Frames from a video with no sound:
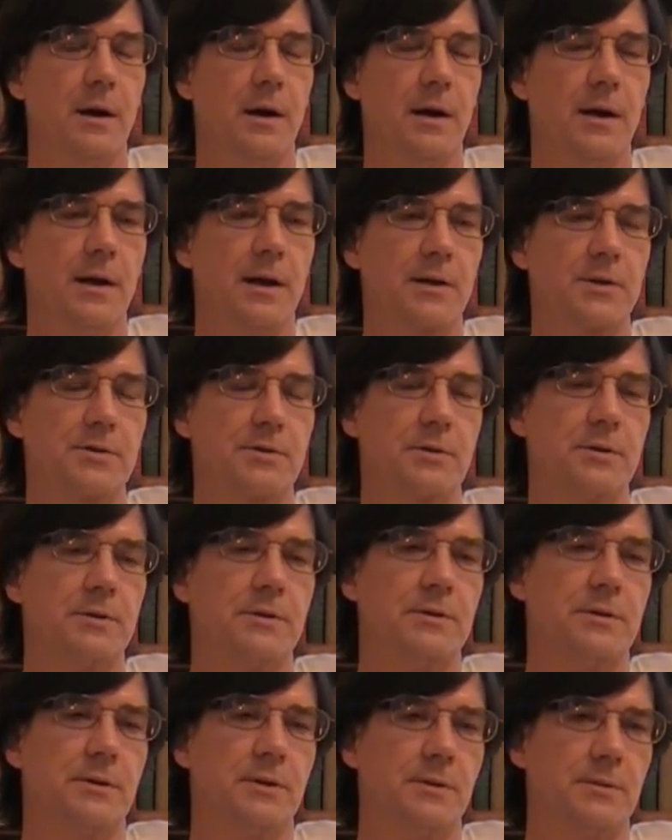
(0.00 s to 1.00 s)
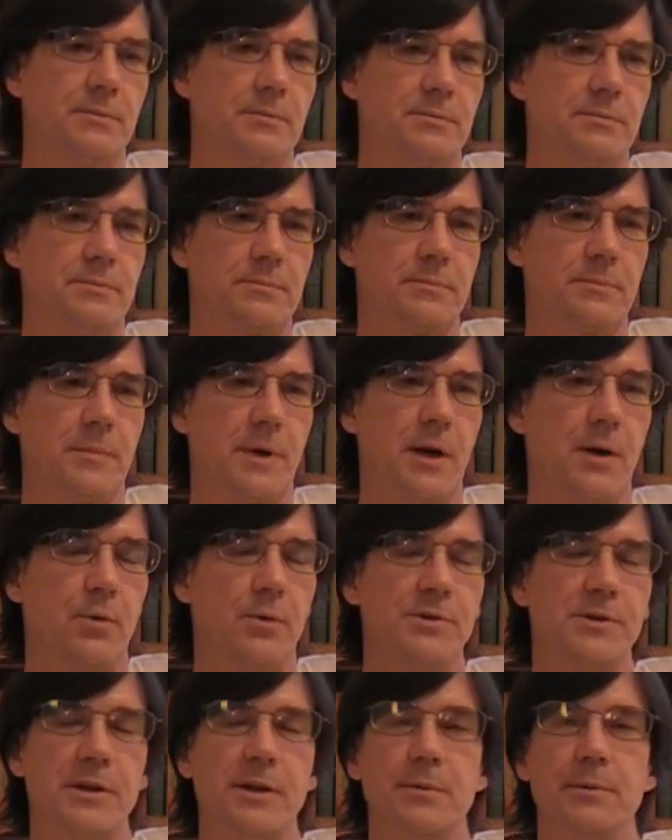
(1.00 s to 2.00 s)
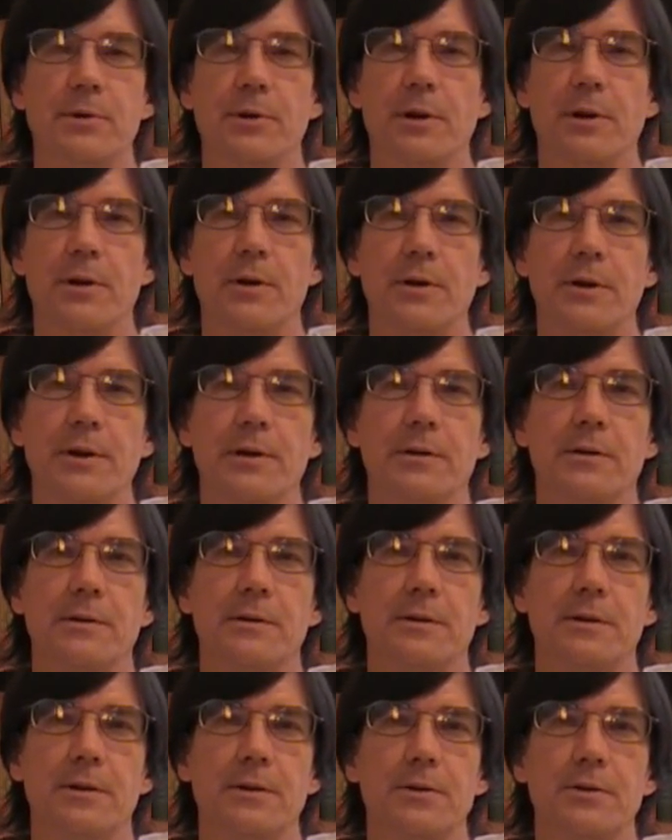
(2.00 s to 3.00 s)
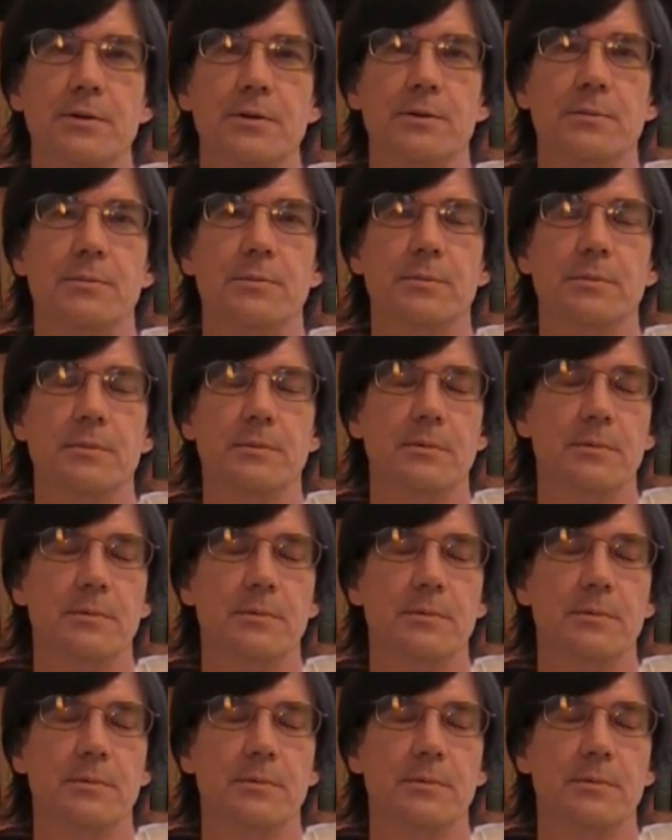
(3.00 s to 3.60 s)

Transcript: I was able to log into YouTube